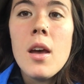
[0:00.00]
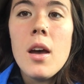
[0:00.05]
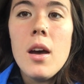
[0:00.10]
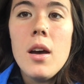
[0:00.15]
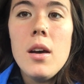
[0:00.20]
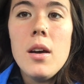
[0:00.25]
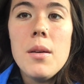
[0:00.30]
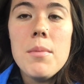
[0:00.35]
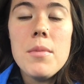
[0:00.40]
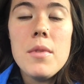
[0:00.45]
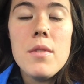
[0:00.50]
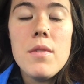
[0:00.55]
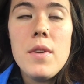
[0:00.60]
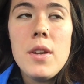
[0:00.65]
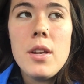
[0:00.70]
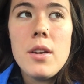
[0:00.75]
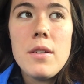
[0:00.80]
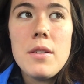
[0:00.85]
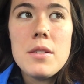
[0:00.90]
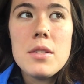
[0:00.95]
The
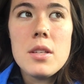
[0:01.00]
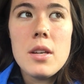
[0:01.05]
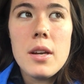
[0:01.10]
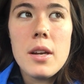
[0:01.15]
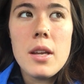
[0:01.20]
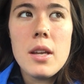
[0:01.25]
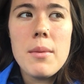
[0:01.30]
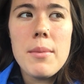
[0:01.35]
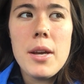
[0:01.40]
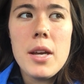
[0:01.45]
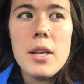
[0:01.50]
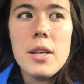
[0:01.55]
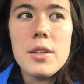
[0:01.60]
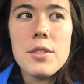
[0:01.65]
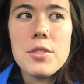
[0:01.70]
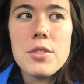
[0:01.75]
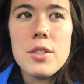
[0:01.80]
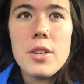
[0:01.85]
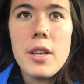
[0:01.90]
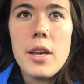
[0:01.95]
video I was talking about
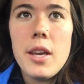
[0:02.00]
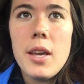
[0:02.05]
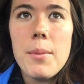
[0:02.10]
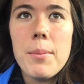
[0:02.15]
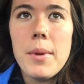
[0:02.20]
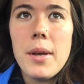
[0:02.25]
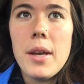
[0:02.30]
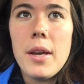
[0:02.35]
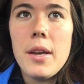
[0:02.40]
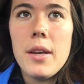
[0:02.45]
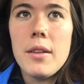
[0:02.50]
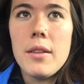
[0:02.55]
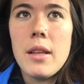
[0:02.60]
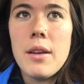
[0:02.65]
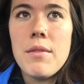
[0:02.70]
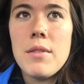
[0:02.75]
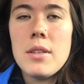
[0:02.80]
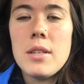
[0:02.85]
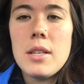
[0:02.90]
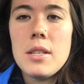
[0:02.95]
yesterday in my
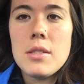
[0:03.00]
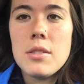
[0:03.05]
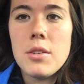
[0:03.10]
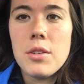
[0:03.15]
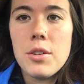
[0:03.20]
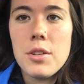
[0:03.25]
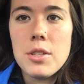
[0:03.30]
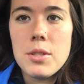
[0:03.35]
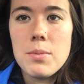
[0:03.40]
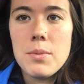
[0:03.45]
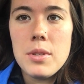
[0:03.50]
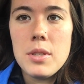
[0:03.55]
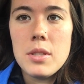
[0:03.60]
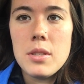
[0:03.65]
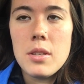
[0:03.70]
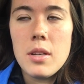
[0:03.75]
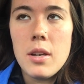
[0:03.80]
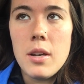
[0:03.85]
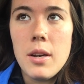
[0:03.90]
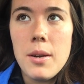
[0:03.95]
11 days till
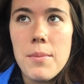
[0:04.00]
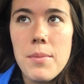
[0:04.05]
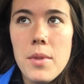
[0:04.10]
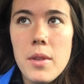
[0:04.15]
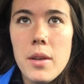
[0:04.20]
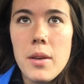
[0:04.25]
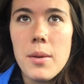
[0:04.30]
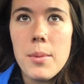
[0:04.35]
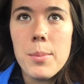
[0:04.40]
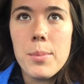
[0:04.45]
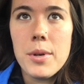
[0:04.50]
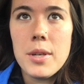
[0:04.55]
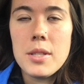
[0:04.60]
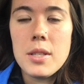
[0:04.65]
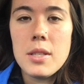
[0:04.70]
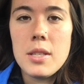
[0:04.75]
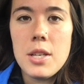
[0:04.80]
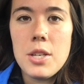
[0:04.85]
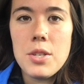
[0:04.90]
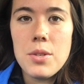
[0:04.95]
Christmas, the
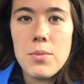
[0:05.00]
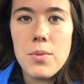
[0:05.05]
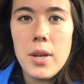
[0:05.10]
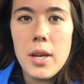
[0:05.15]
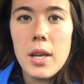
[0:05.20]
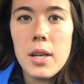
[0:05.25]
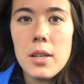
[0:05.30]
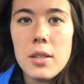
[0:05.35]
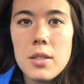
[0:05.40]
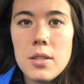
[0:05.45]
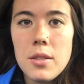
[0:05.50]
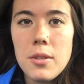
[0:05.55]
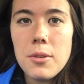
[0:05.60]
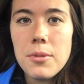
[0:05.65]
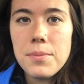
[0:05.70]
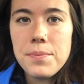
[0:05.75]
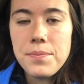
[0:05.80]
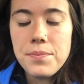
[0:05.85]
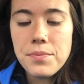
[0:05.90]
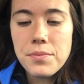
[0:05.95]
presentation we had to
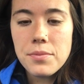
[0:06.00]
do,